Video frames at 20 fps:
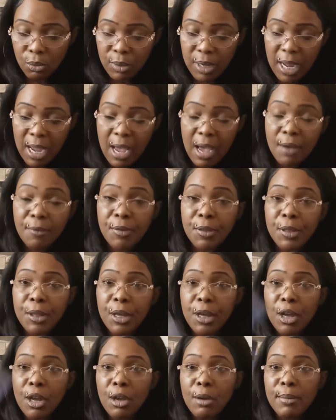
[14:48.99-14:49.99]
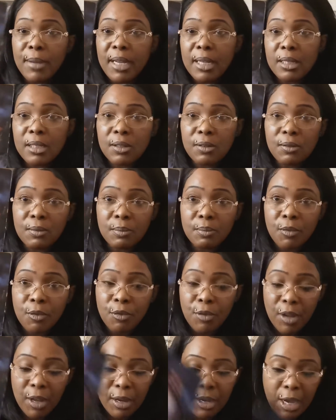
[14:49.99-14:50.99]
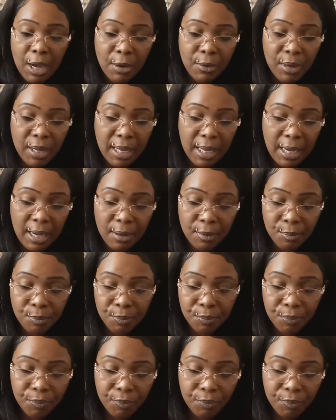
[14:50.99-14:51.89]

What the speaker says: We have the Hermit, Virgo here.